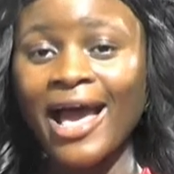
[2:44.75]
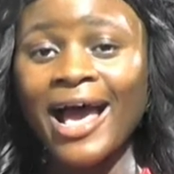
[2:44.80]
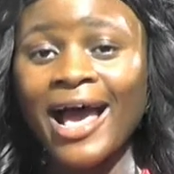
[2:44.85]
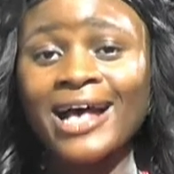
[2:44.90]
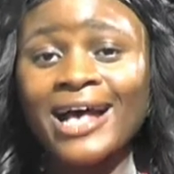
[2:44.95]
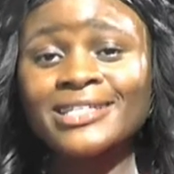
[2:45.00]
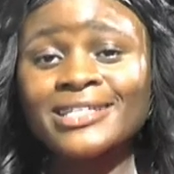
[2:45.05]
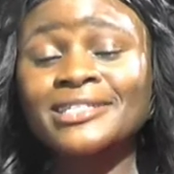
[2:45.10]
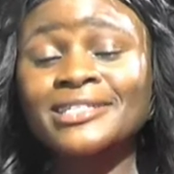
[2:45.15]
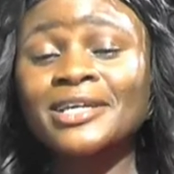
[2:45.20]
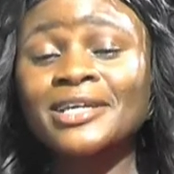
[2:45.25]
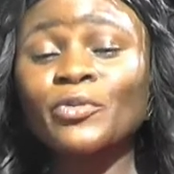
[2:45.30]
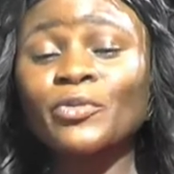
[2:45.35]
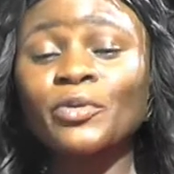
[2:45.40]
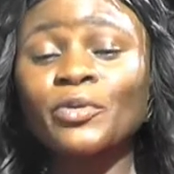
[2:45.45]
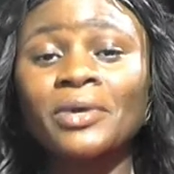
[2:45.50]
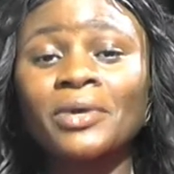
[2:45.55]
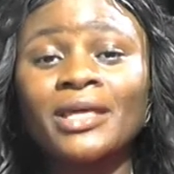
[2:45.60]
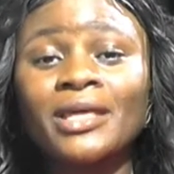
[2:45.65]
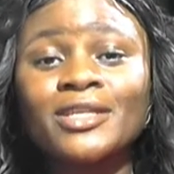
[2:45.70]
As I said,
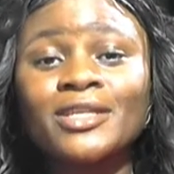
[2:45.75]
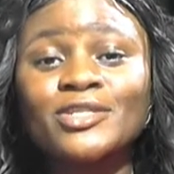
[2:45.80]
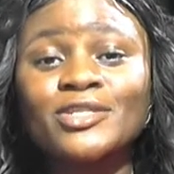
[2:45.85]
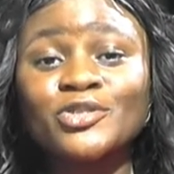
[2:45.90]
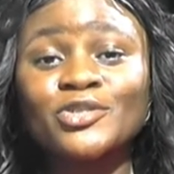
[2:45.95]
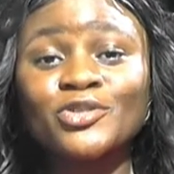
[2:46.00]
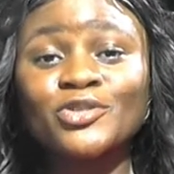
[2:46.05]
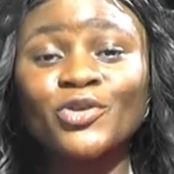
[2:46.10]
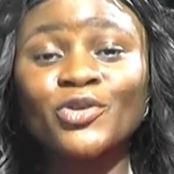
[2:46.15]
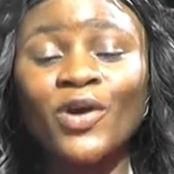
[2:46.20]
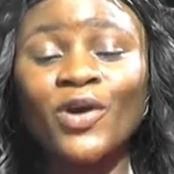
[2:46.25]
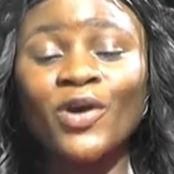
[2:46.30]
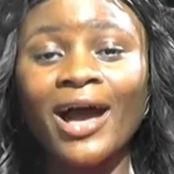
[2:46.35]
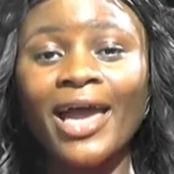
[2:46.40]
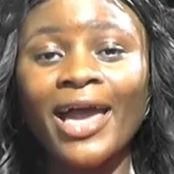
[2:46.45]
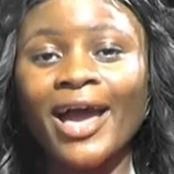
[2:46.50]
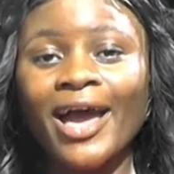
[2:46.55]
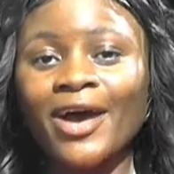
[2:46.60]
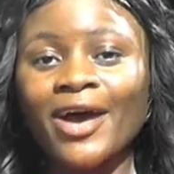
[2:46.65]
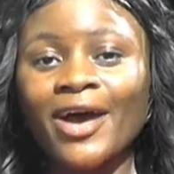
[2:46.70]
with me in the studio, I
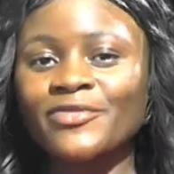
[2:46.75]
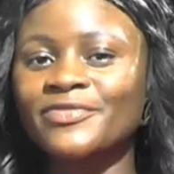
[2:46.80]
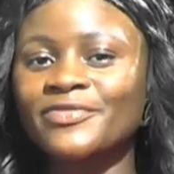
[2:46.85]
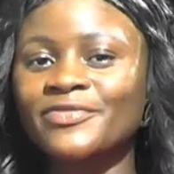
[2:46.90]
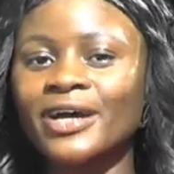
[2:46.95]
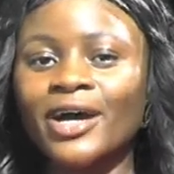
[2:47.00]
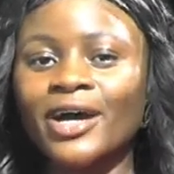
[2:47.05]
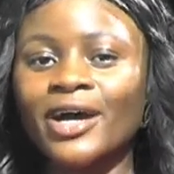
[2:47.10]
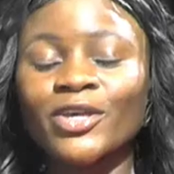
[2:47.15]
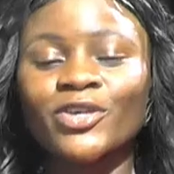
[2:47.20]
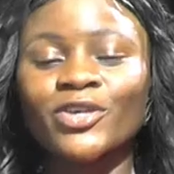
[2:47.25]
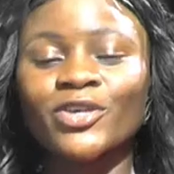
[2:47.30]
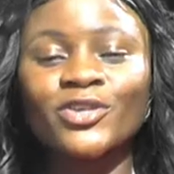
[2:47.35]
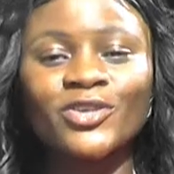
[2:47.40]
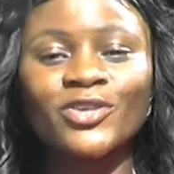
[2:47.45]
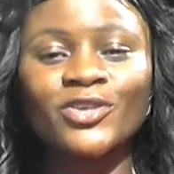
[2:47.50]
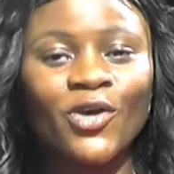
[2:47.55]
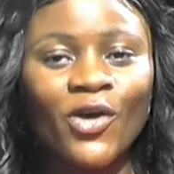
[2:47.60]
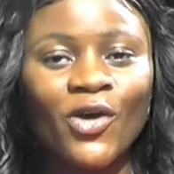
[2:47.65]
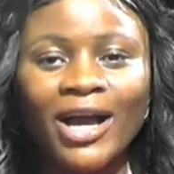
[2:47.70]
have a
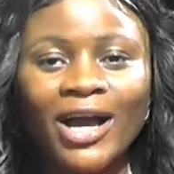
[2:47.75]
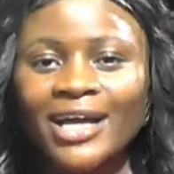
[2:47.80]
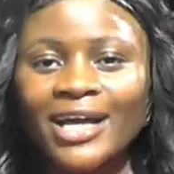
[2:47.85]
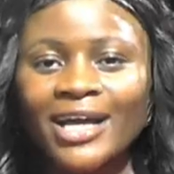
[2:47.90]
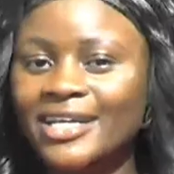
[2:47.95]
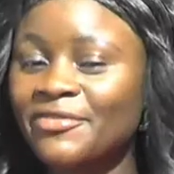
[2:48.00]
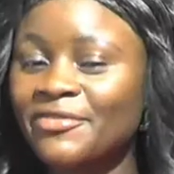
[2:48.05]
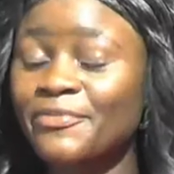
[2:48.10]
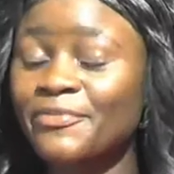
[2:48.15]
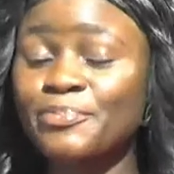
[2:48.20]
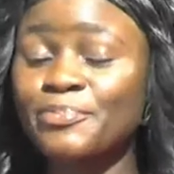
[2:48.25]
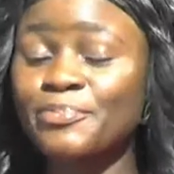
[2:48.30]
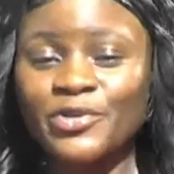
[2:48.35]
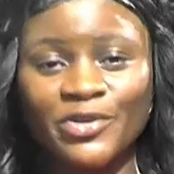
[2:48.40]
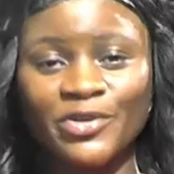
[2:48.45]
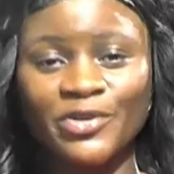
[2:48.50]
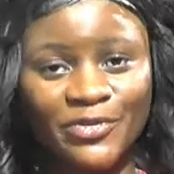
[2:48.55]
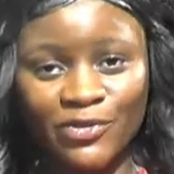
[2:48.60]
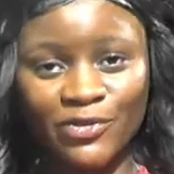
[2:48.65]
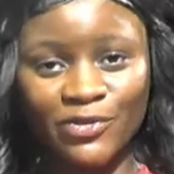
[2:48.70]
young,
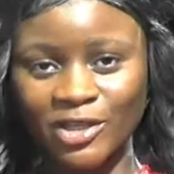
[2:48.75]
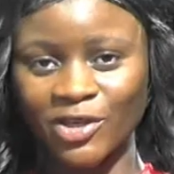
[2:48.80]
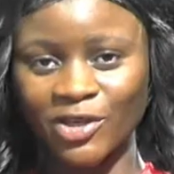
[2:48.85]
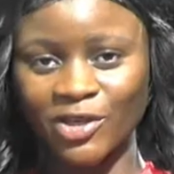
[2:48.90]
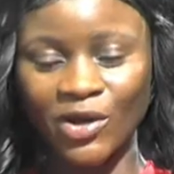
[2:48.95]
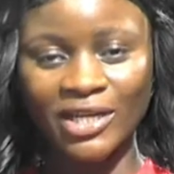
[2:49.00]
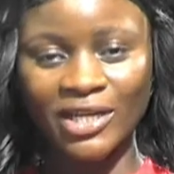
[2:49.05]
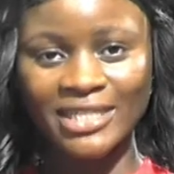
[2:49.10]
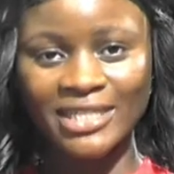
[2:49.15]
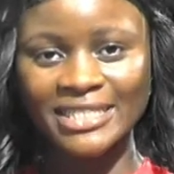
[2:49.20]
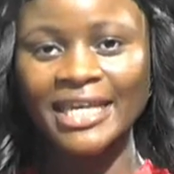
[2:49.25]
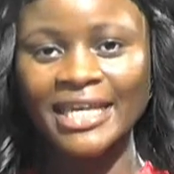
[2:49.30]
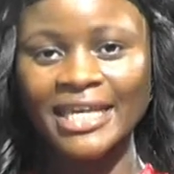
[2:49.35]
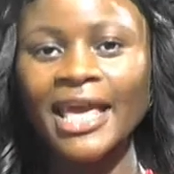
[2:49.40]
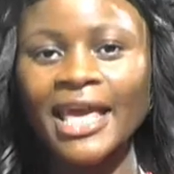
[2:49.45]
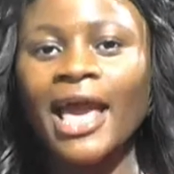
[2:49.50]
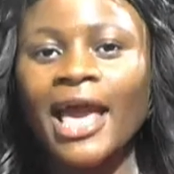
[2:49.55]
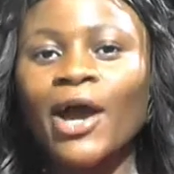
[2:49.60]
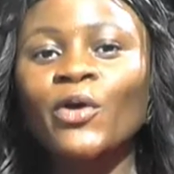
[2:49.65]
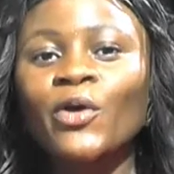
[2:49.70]
beautiful young lady
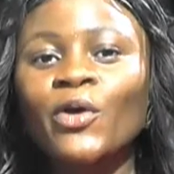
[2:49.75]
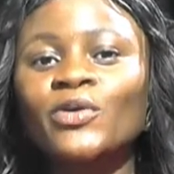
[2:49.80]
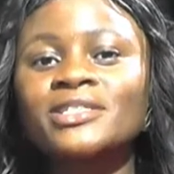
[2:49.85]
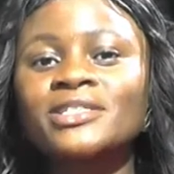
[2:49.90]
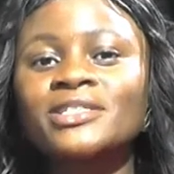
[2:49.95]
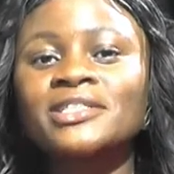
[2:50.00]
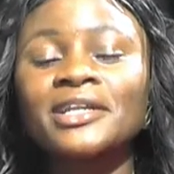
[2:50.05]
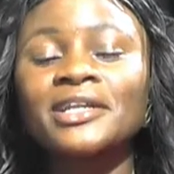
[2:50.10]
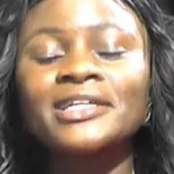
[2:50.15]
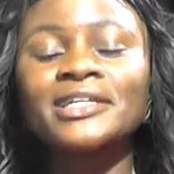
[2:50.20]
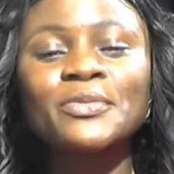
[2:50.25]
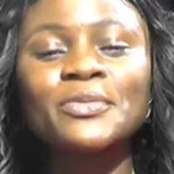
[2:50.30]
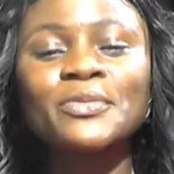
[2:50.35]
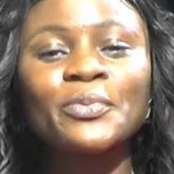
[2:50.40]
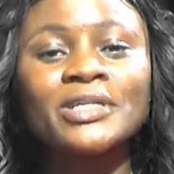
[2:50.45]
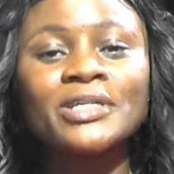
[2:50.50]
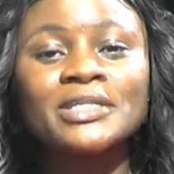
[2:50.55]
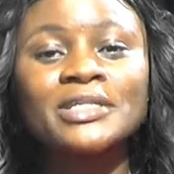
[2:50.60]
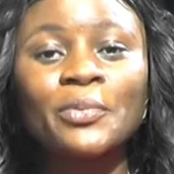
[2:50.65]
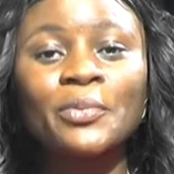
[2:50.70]
who is no less a
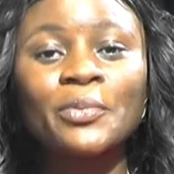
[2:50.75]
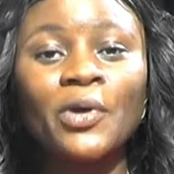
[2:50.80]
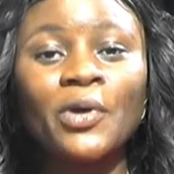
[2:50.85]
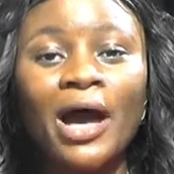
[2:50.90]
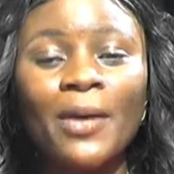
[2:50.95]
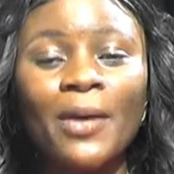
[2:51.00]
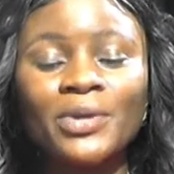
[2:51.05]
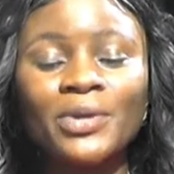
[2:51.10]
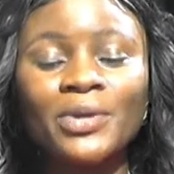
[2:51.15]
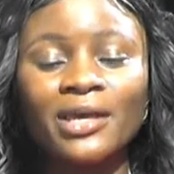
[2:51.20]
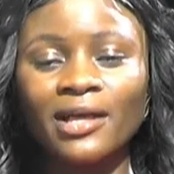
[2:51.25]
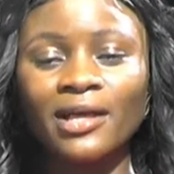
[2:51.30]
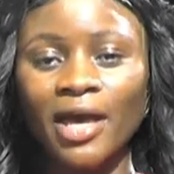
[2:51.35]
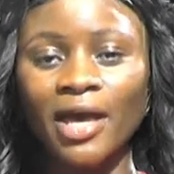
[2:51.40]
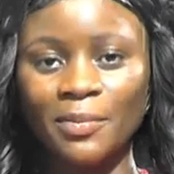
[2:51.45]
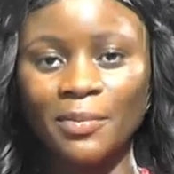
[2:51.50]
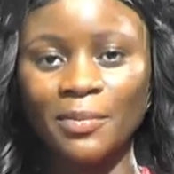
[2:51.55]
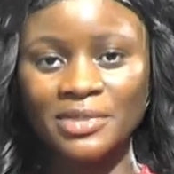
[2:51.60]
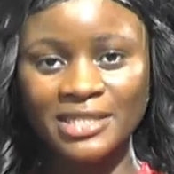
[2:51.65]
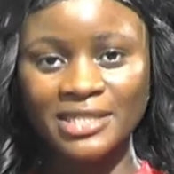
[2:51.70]
person but Abigail
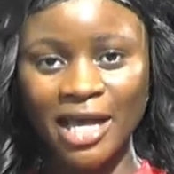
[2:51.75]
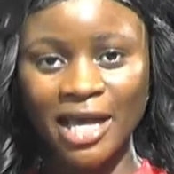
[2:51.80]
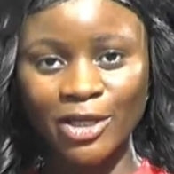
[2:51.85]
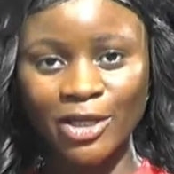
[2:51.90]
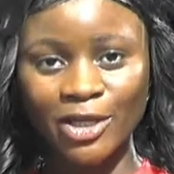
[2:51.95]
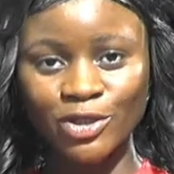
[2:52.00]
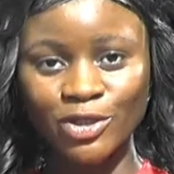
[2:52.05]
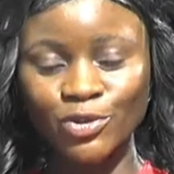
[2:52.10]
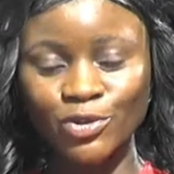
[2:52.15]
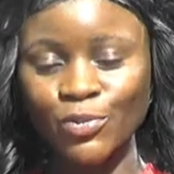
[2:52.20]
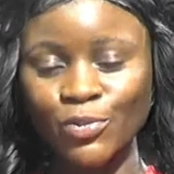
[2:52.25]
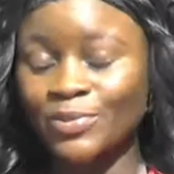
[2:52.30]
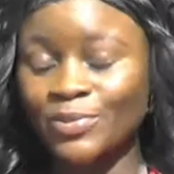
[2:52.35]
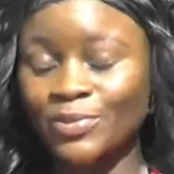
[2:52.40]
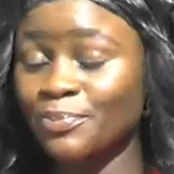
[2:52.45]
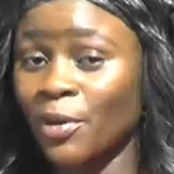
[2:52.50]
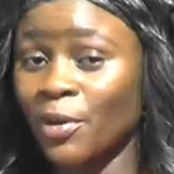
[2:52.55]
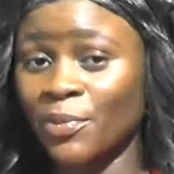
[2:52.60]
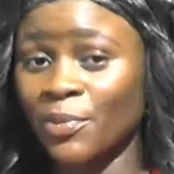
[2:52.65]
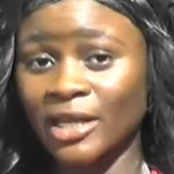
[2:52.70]
M. Saidu,
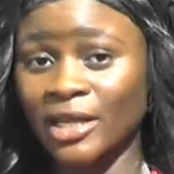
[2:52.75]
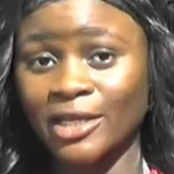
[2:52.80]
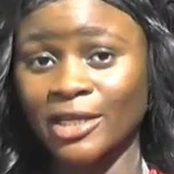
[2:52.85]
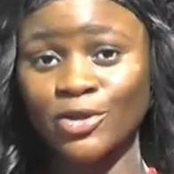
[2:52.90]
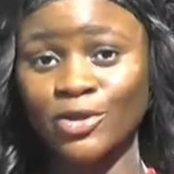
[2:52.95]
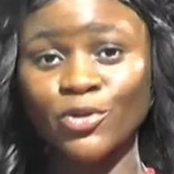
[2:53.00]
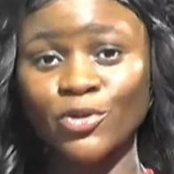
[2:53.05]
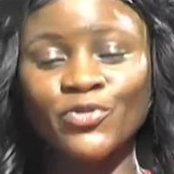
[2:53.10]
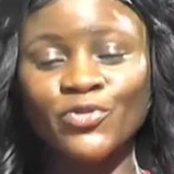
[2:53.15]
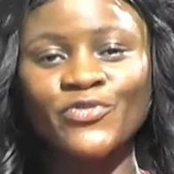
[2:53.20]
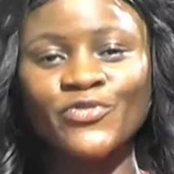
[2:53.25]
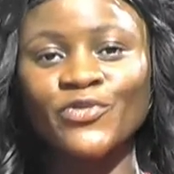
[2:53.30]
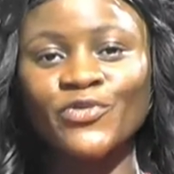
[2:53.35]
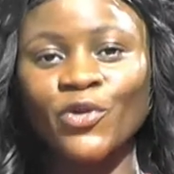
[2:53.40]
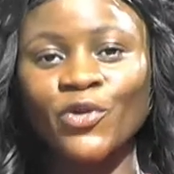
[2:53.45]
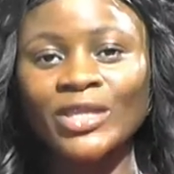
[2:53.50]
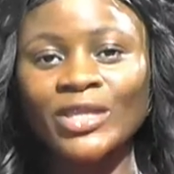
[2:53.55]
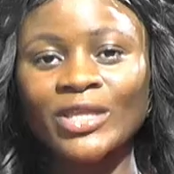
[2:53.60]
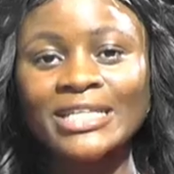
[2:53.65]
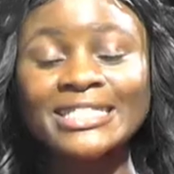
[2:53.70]
popularly known
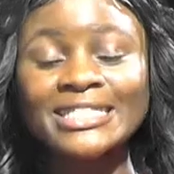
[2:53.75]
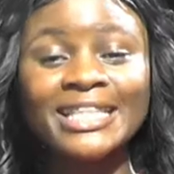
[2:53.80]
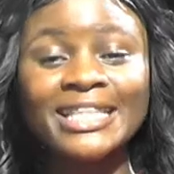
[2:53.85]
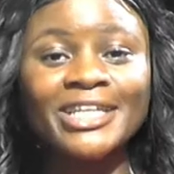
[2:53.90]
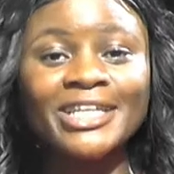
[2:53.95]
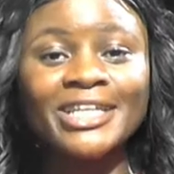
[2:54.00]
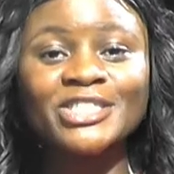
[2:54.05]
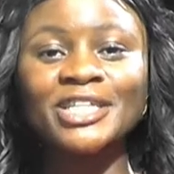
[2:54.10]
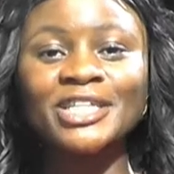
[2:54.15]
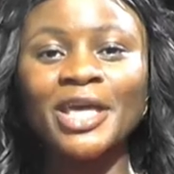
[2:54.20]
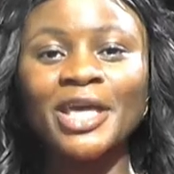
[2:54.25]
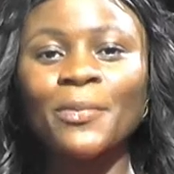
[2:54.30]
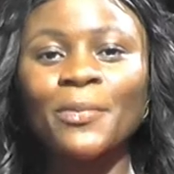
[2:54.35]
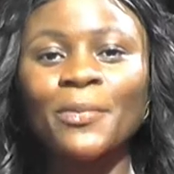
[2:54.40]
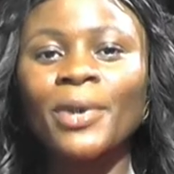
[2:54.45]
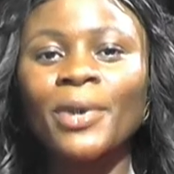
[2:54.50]
for the stage name